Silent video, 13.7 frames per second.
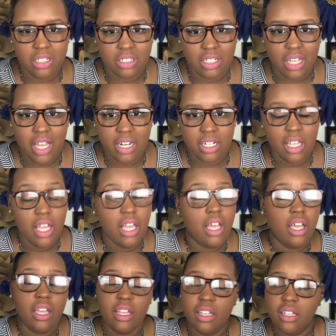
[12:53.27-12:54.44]
the kind of
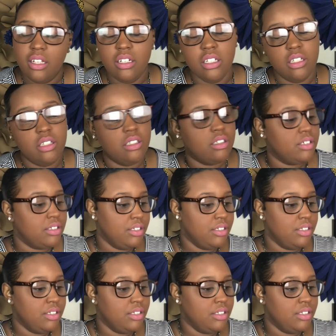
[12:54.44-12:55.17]
look.